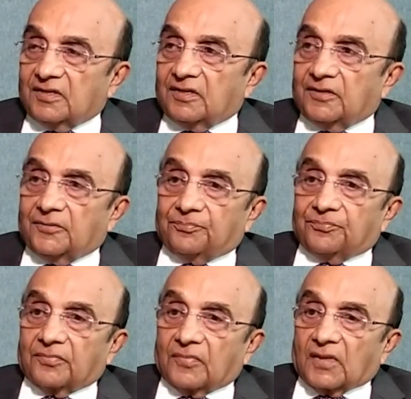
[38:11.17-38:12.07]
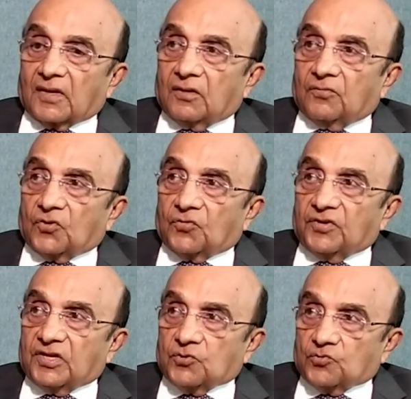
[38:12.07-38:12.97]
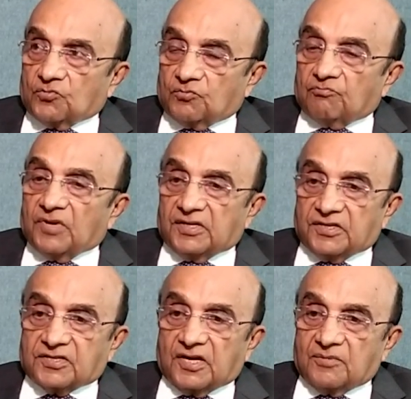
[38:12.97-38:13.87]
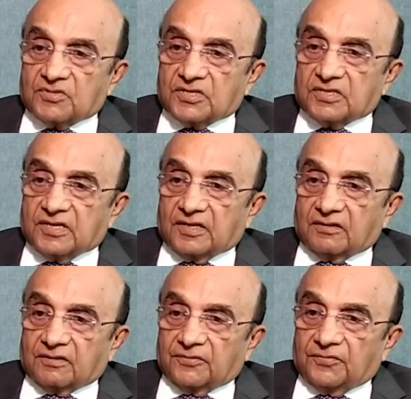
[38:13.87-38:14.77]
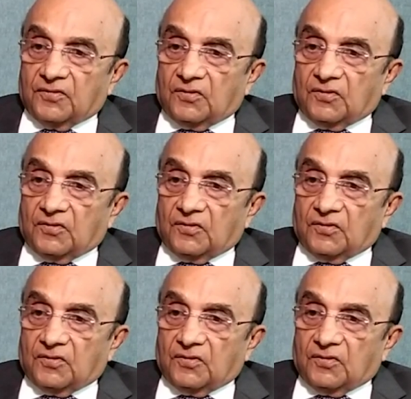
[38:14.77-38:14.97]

what we do many a times is that